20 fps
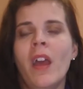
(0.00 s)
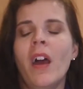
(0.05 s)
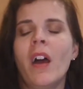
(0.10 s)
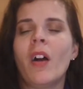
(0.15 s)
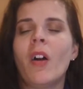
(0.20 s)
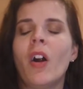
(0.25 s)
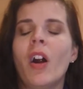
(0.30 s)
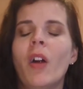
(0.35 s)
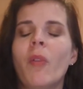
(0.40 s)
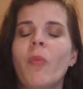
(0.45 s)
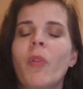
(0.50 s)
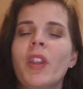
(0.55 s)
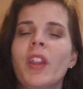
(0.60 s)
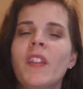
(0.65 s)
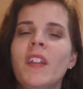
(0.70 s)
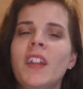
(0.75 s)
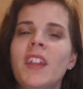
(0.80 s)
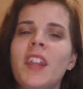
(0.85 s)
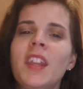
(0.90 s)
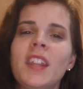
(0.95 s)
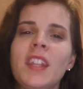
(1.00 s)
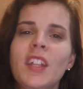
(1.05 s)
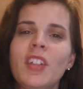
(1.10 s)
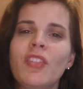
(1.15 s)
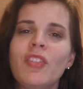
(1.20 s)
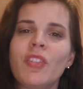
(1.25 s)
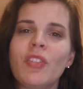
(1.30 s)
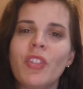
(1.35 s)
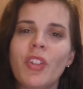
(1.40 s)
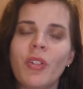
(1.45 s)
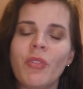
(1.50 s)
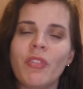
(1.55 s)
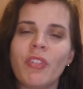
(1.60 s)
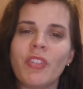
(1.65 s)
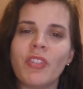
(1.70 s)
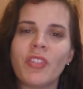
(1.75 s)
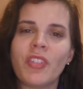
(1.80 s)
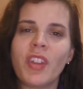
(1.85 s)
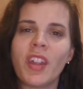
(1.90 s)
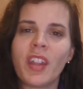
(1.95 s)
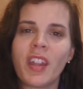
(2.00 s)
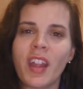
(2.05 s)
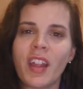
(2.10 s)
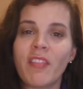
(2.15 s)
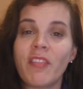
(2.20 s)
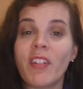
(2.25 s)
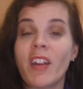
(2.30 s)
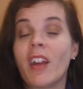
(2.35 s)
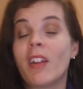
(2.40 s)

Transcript: One of the other things you'll notice that I